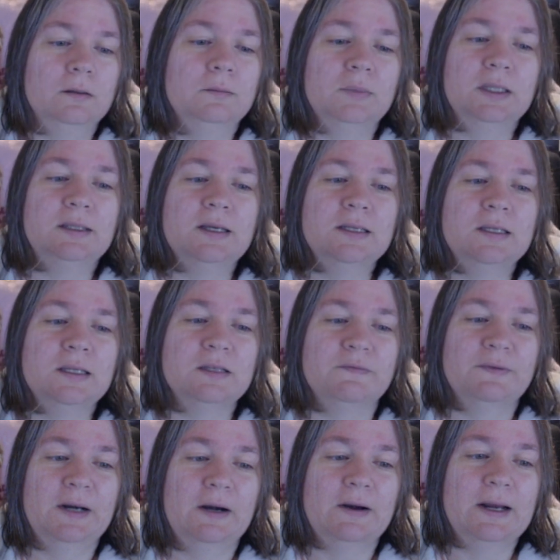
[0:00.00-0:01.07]
But this is
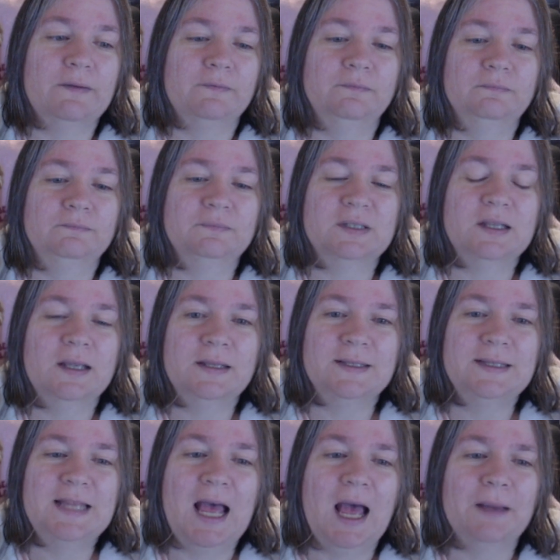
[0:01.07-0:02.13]
it's
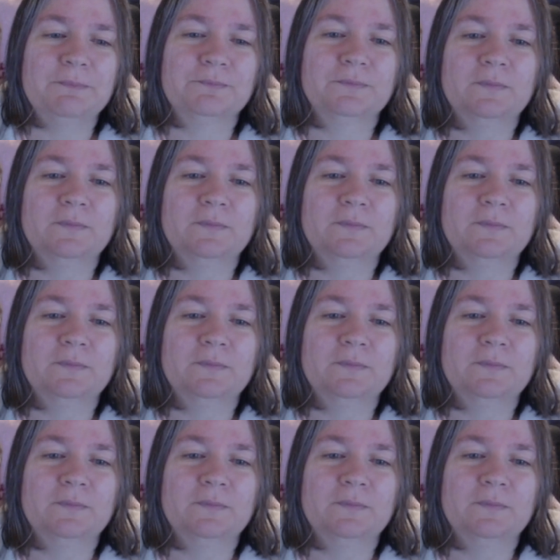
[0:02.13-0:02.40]
not, I